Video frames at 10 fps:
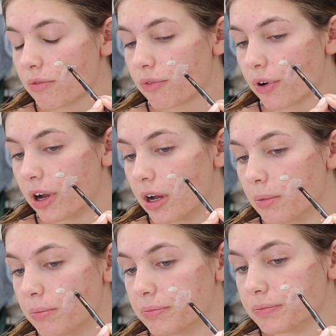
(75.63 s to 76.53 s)

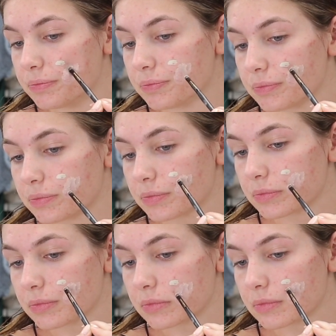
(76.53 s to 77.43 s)
from
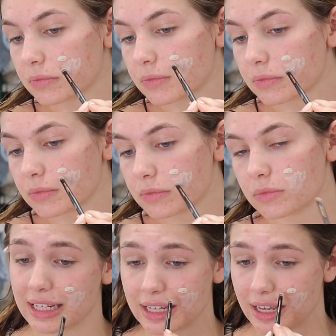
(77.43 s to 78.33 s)
just
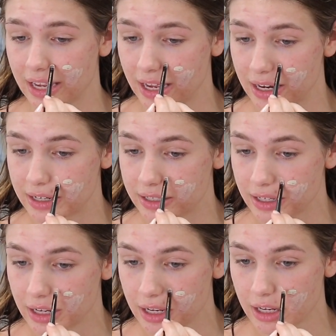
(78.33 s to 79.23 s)
acne and
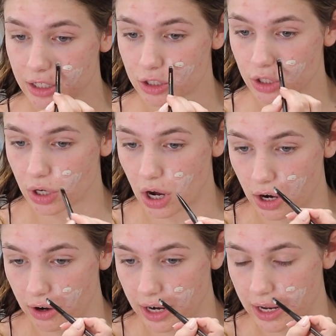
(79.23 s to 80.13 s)

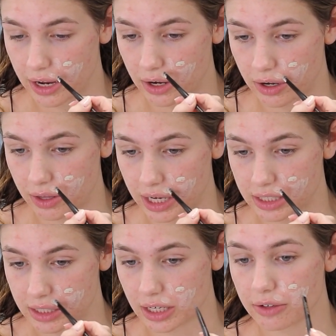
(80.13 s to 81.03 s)
scarring and all that
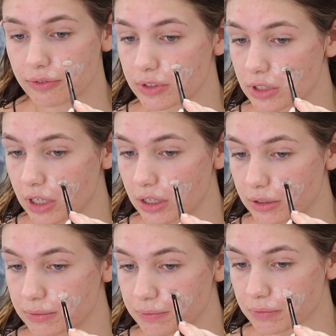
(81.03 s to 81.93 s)
stuff.
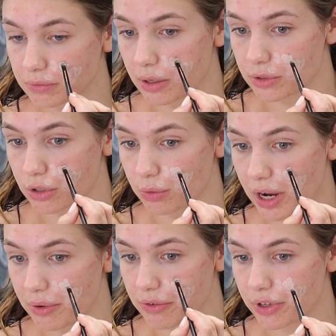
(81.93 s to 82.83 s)
So there was
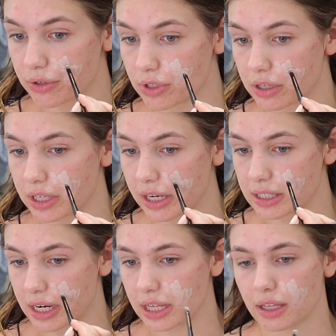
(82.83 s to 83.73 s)
great reviews on this,
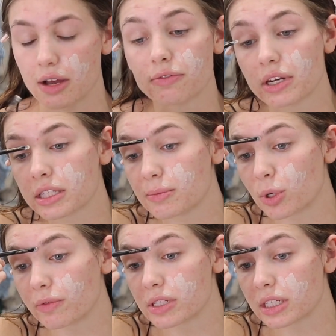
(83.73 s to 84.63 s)
and I love that it's
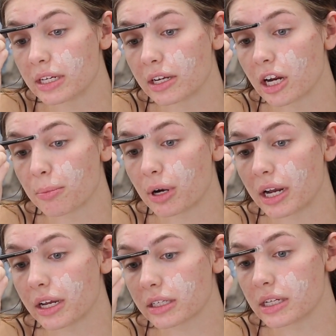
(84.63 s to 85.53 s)
more of a skincare
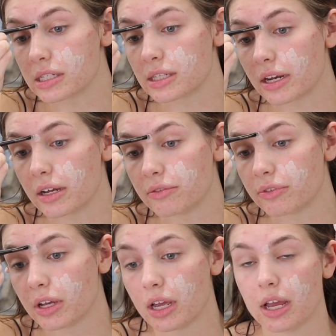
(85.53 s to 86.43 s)
product instead of
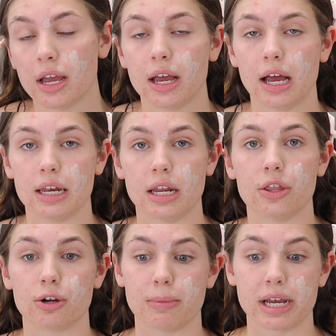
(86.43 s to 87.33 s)

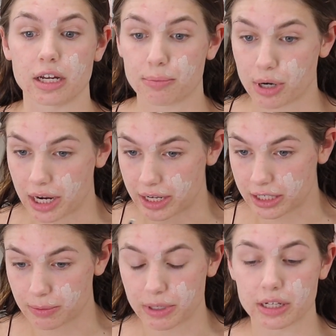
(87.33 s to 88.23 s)
another makeup
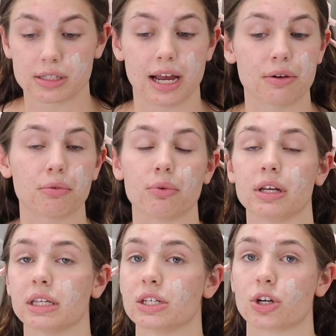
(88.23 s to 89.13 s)
product because I
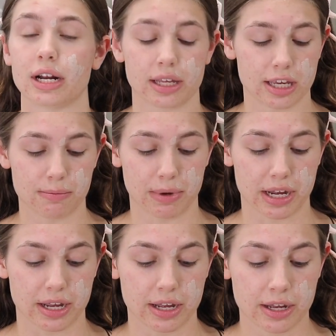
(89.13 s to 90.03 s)
really try to keep
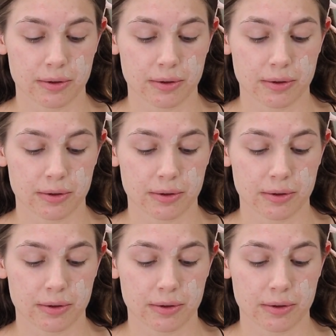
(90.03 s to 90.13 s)
my